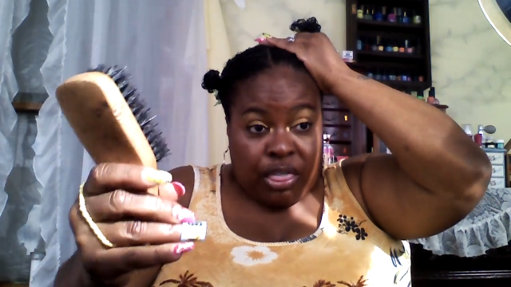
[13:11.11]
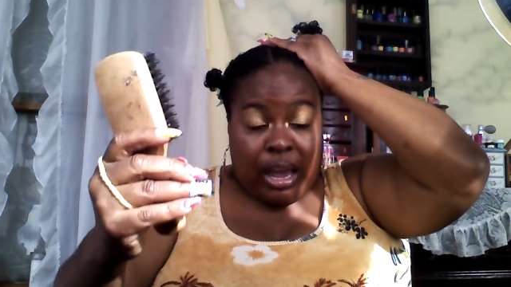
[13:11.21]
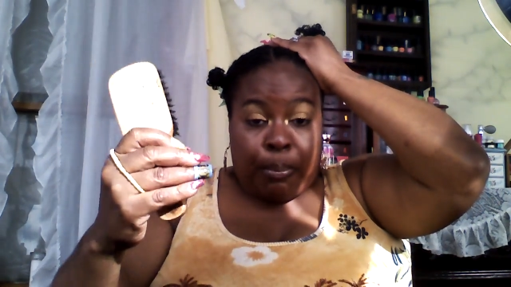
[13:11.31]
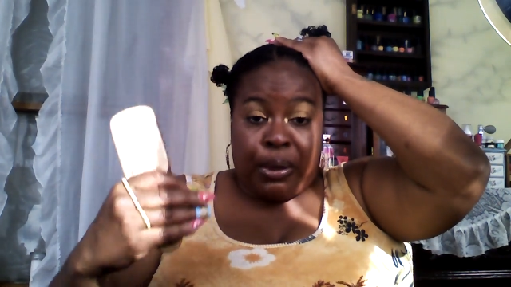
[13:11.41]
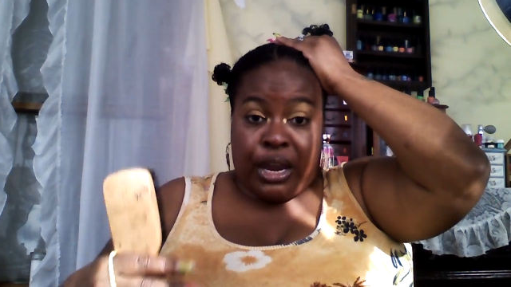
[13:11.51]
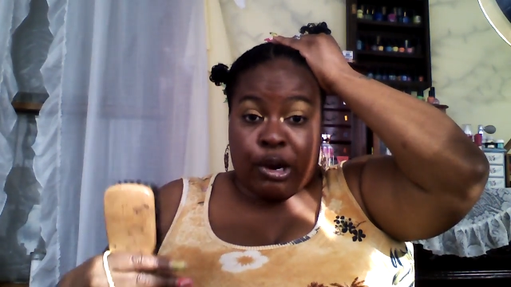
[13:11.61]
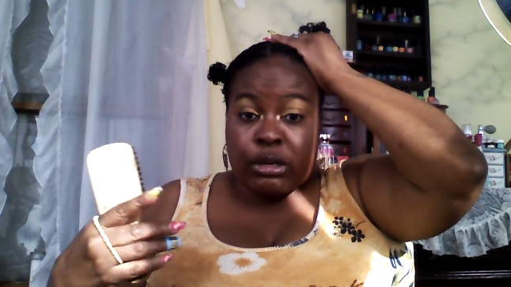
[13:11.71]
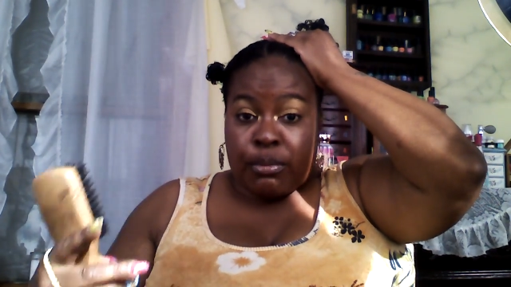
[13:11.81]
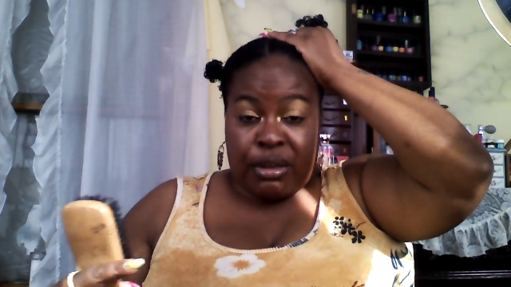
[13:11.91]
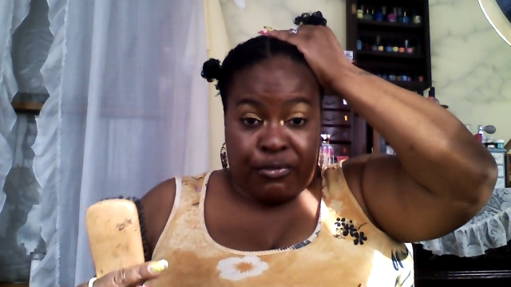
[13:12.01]
They
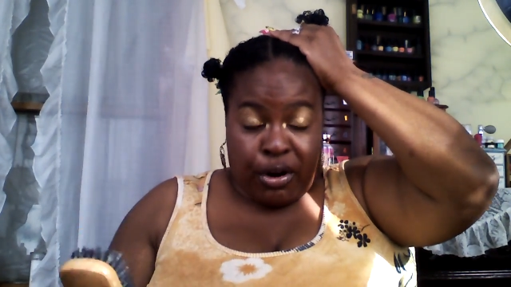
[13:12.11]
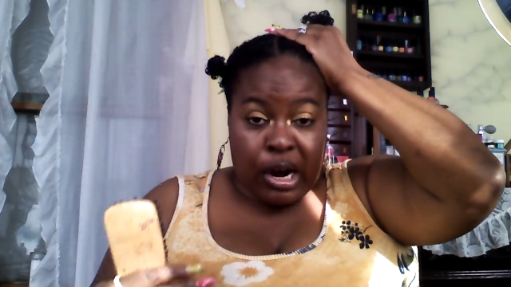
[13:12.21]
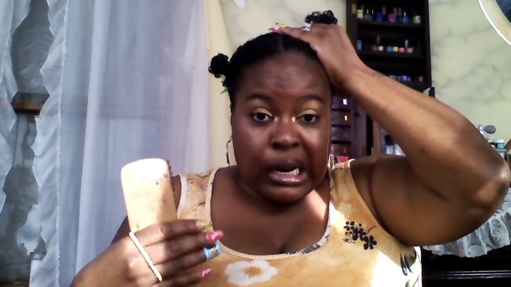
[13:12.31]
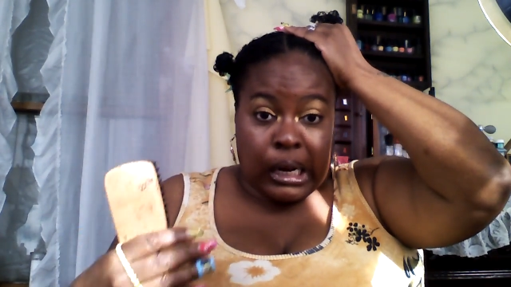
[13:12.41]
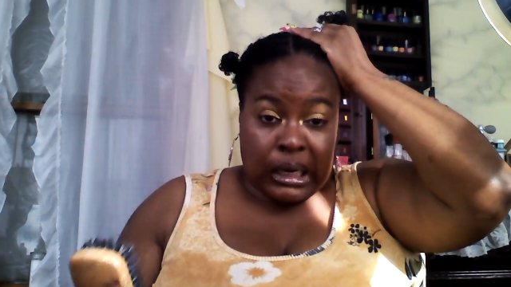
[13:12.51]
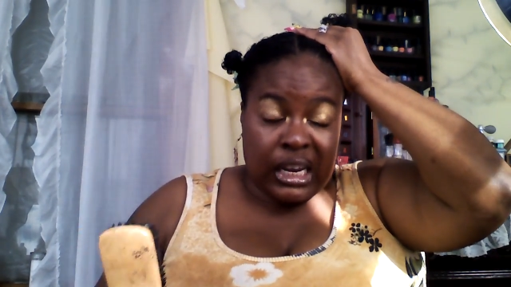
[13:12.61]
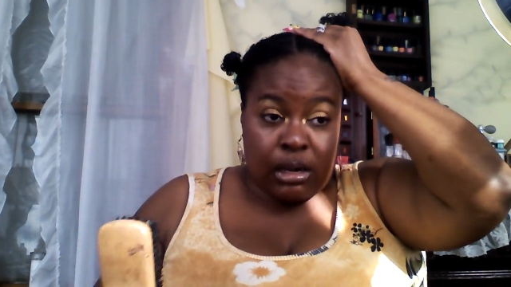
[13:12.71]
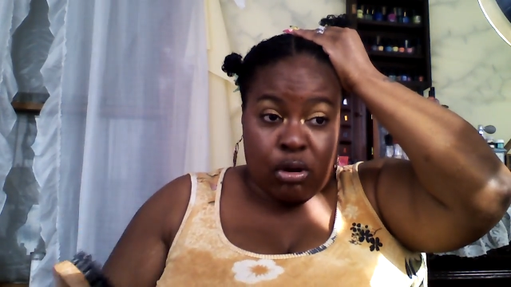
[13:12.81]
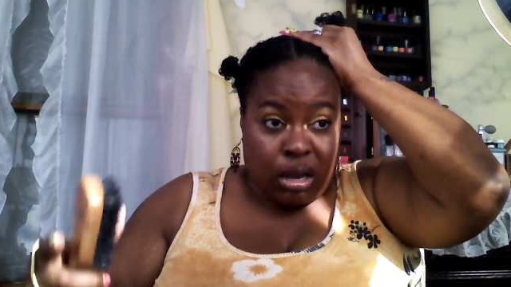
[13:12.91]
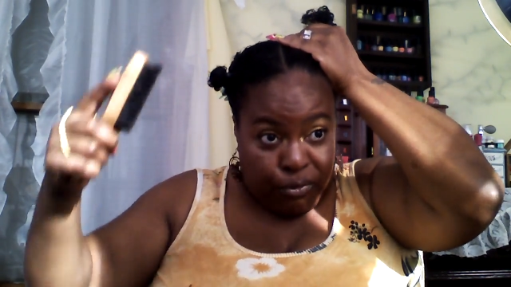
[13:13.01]
appear to be very
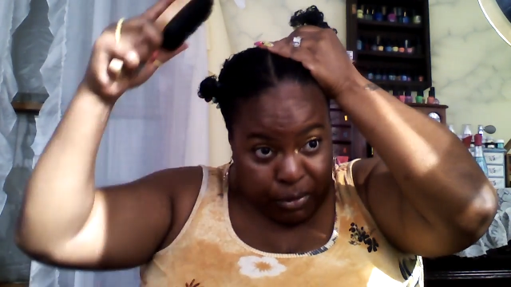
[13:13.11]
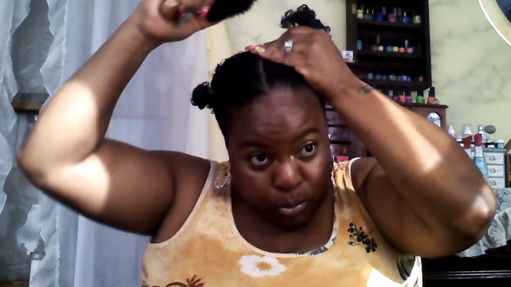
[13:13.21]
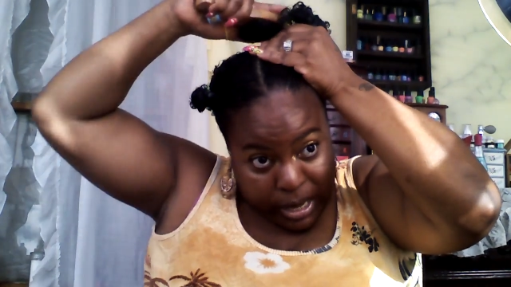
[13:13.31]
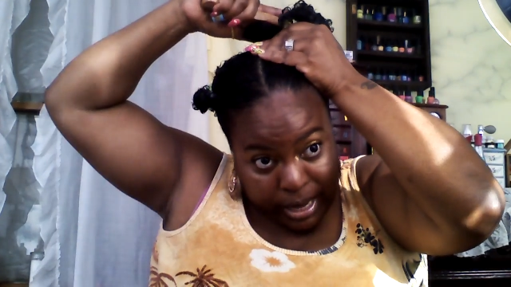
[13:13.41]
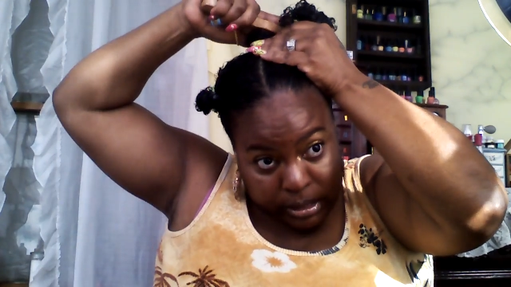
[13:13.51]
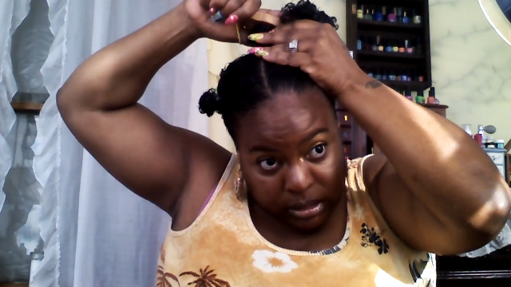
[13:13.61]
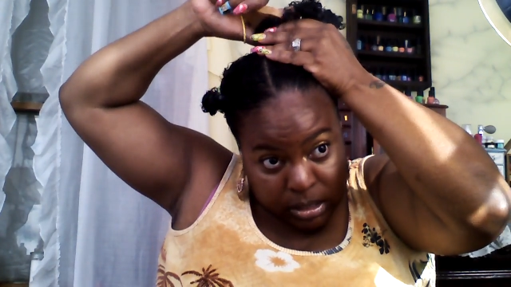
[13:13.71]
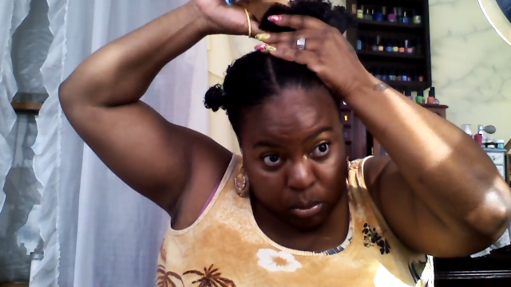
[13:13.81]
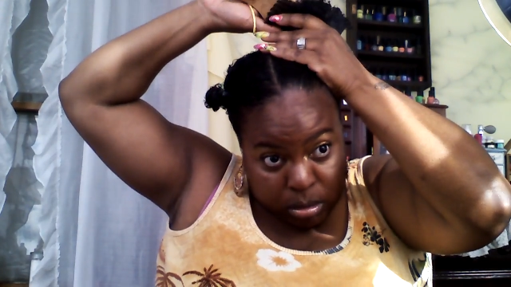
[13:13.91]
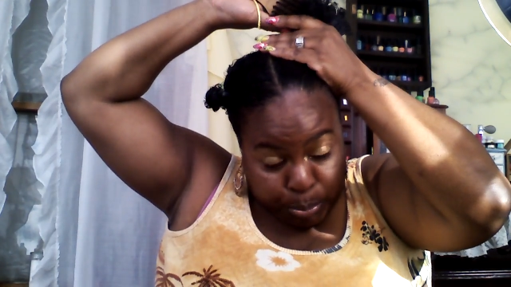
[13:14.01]
clean looking from what I can
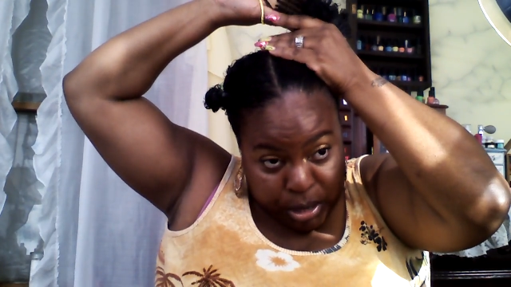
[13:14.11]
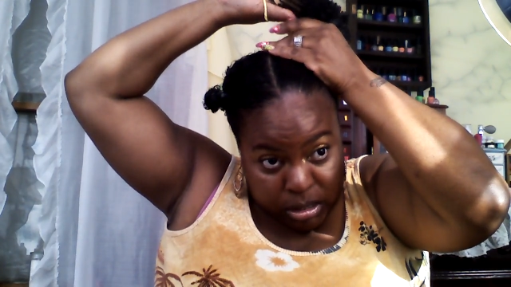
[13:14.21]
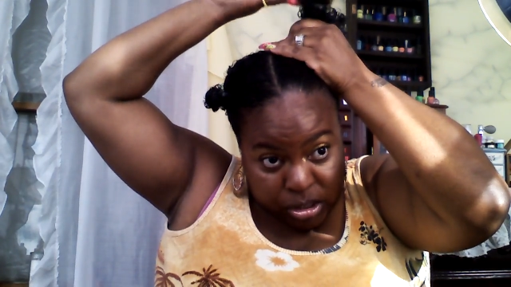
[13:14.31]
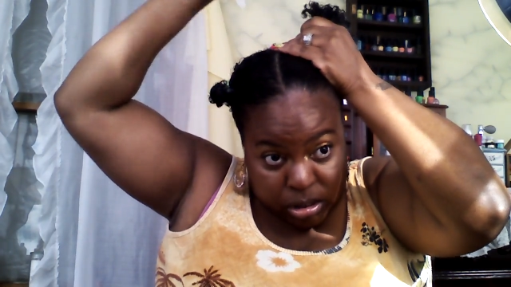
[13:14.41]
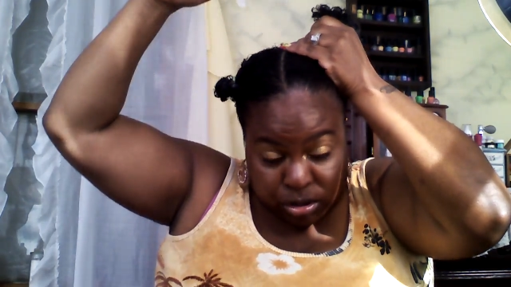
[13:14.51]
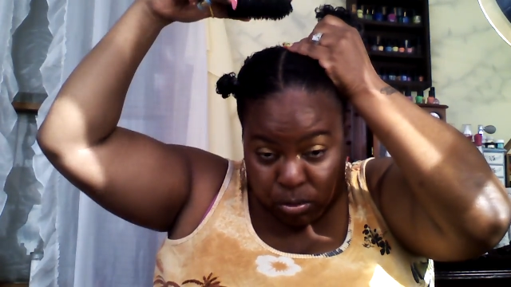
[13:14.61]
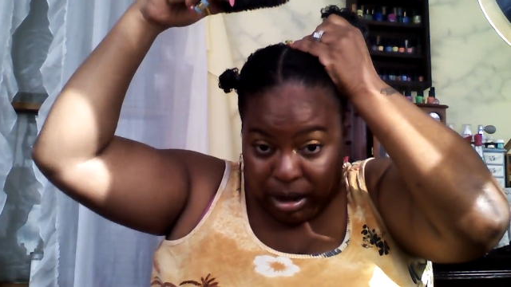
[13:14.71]
see on the pictures.